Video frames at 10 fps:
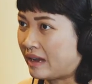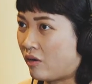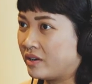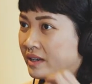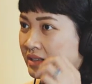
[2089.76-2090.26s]
that
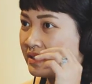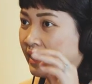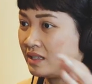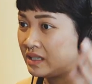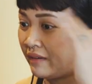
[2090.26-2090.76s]
audience that
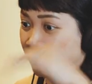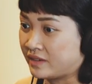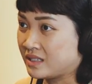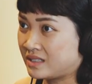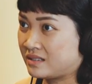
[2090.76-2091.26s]
is at
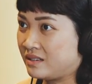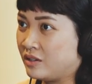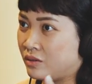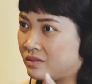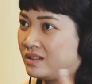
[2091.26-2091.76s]
first, you
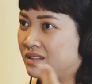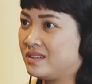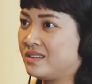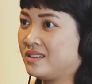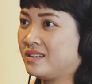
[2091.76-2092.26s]
know,
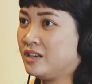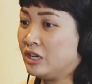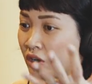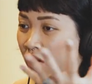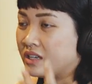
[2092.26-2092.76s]

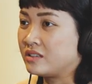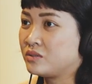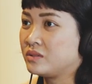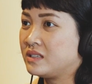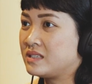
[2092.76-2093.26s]
lured into
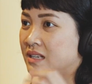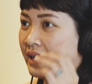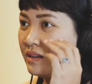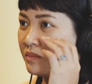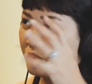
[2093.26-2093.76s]
mm, this, mm.
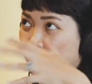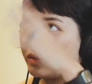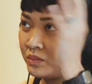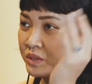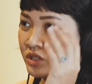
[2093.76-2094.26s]
like,
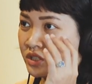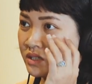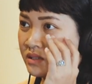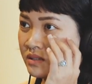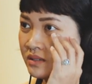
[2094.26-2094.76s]
beautiful picture.
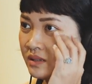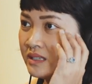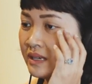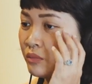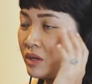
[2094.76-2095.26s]
Yeah. And
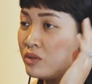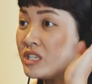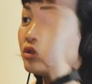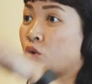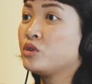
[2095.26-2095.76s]
it's like, we, we
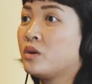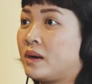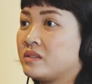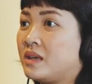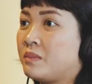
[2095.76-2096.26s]
just told you
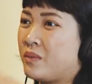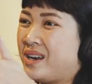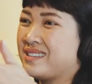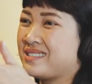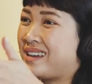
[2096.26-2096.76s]
about it, but whether
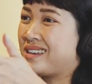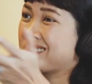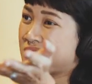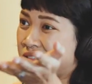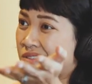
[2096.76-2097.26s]
it's nice,
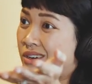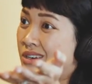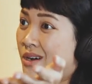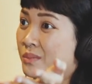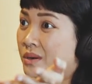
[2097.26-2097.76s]
sorry,
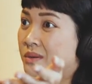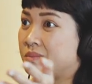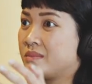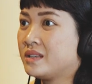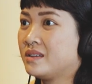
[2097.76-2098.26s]
not a problem.
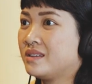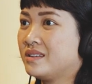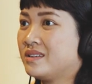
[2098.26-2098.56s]
Yeah.